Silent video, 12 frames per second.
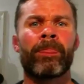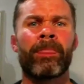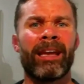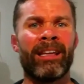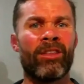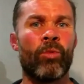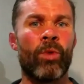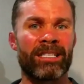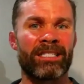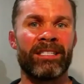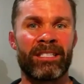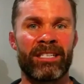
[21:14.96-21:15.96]
in the
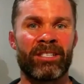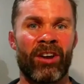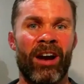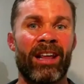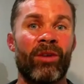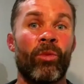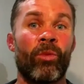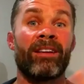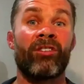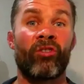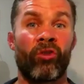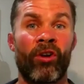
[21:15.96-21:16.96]
Western society, we're
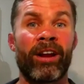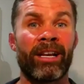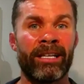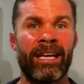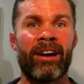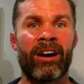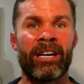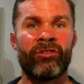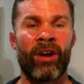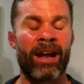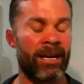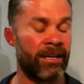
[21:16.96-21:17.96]
chronically
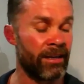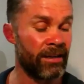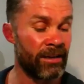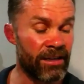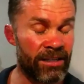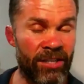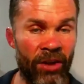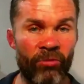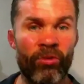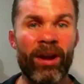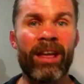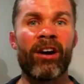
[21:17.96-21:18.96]
dehydrated. So
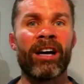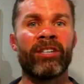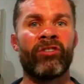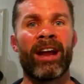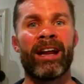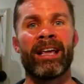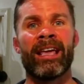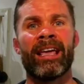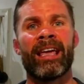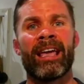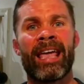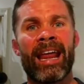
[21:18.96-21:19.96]
rehydrating,
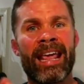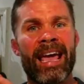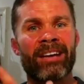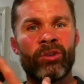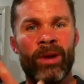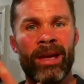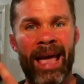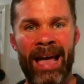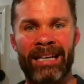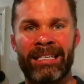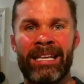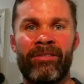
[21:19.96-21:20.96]
getting out, doing
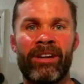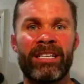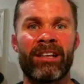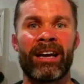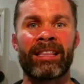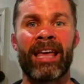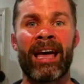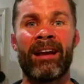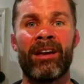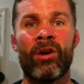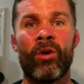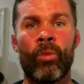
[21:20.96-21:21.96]
activities like that,
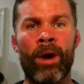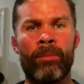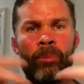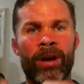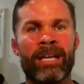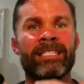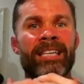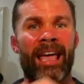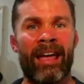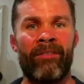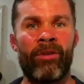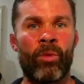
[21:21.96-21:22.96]
where it brings
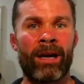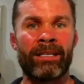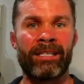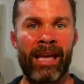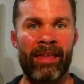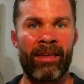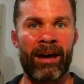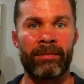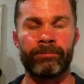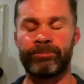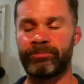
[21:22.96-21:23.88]
everyone together.